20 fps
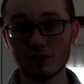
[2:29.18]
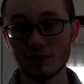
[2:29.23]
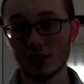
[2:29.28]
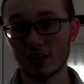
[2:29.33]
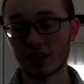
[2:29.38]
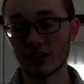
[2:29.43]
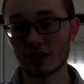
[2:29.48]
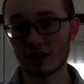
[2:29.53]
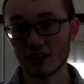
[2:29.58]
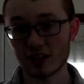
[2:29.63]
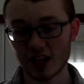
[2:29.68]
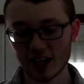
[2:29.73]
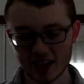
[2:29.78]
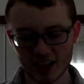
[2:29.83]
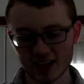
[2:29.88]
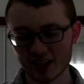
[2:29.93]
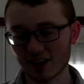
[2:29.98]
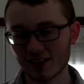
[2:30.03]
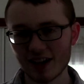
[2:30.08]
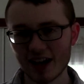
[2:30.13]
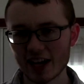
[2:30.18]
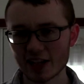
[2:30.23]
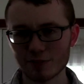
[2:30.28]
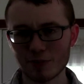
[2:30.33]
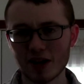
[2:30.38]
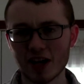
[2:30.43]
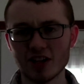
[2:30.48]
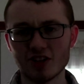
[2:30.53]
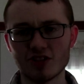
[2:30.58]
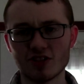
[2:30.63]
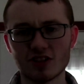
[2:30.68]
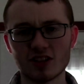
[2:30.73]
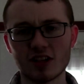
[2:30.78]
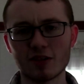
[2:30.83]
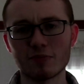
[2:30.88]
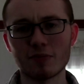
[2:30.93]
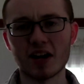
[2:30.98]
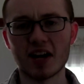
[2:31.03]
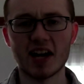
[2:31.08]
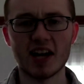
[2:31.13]
Literally, I think the last page is
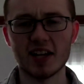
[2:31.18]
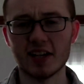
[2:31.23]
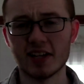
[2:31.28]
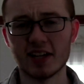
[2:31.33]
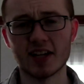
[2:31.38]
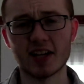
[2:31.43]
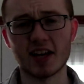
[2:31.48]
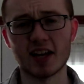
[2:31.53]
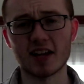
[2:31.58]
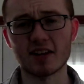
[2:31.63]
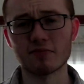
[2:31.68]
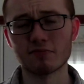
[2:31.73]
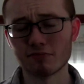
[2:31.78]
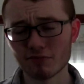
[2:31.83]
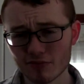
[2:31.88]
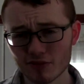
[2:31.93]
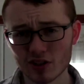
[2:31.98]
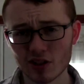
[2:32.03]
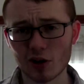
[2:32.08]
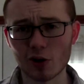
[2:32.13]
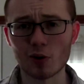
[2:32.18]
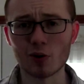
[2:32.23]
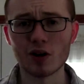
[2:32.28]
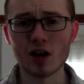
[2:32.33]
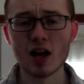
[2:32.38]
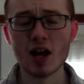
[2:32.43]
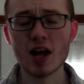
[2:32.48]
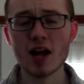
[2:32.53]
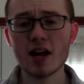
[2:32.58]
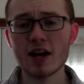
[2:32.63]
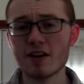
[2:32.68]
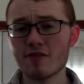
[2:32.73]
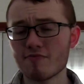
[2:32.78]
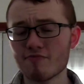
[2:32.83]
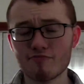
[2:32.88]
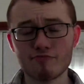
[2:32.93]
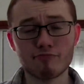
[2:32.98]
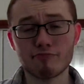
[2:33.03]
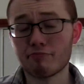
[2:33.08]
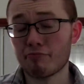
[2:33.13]
done by Eddie again. So,
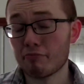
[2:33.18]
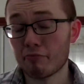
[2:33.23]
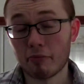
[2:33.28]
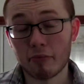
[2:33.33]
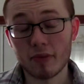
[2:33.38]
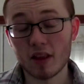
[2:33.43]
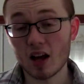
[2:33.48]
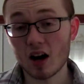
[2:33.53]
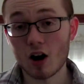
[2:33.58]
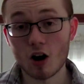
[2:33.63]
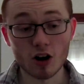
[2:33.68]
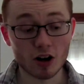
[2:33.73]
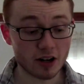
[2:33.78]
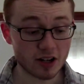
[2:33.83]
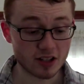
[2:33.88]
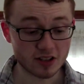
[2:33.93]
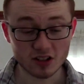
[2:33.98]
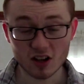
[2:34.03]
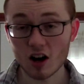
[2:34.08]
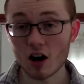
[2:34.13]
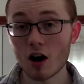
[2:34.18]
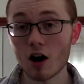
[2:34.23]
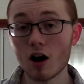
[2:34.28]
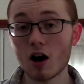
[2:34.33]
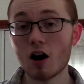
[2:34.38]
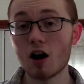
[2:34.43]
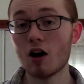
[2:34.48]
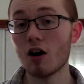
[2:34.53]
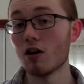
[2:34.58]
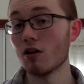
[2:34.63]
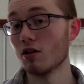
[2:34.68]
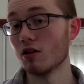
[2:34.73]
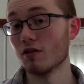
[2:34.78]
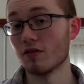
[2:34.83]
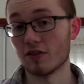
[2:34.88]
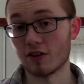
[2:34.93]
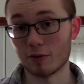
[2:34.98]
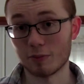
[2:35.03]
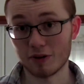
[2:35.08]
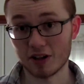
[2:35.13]
art is all
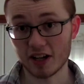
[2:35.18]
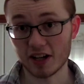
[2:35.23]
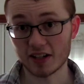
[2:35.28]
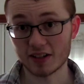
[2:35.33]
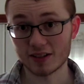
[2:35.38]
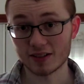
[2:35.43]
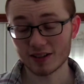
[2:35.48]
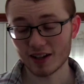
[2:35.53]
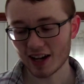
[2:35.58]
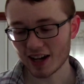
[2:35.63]
over the place.